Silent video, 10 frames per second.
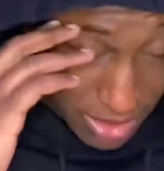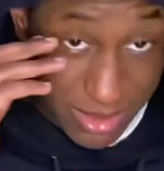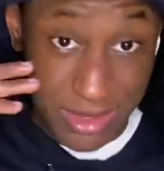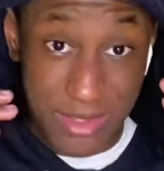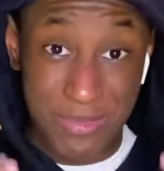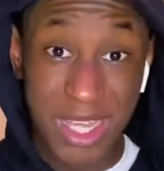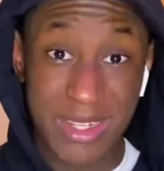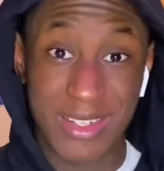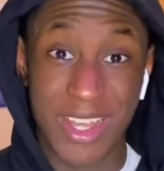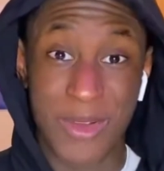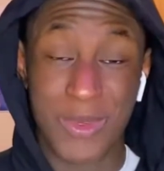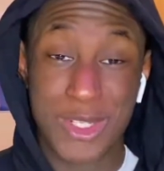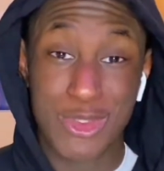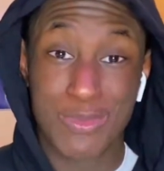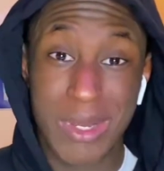This is a man that when
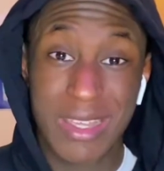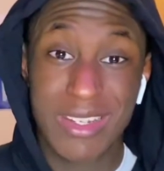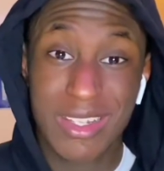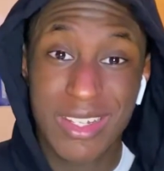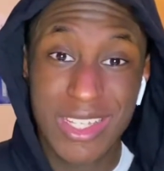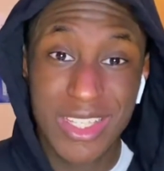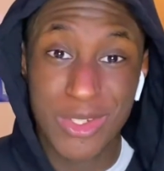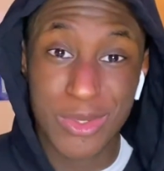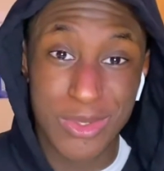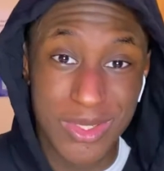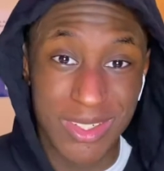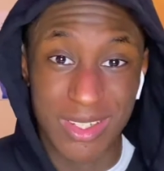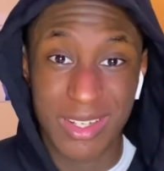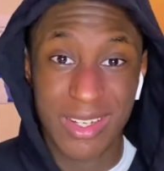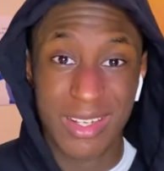he was playing in Ligue 1
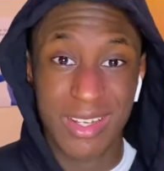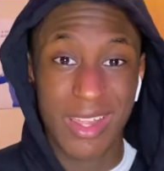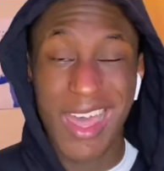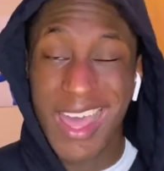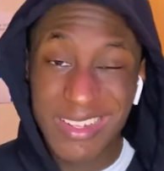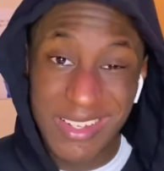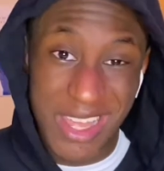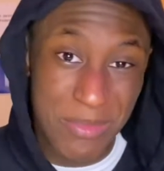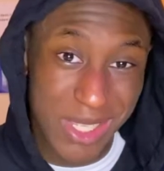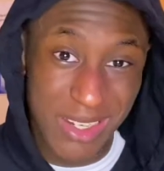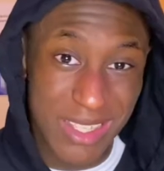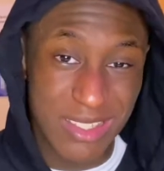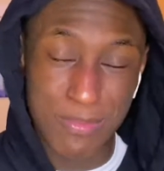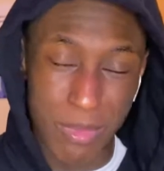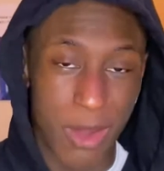and the
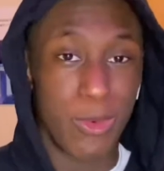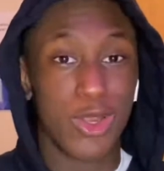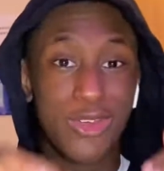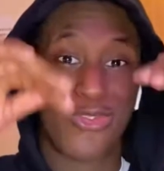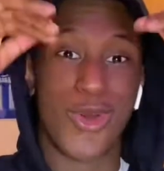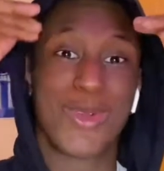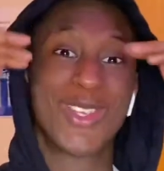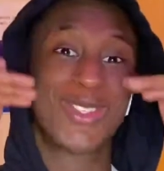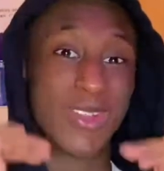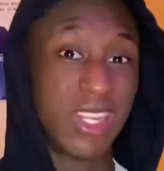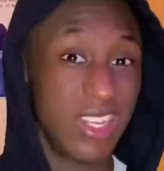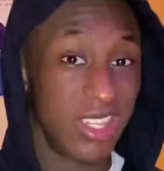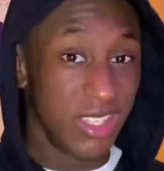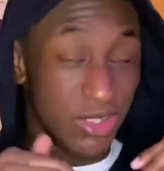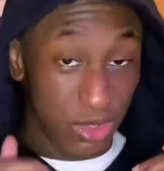MLS, but we're going to focus on
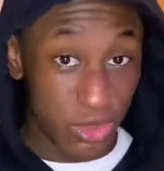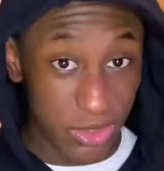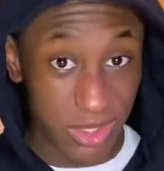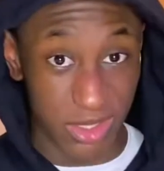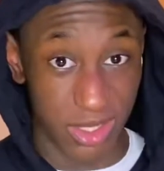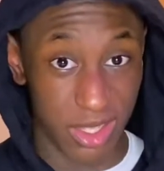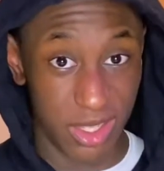Ligue 1,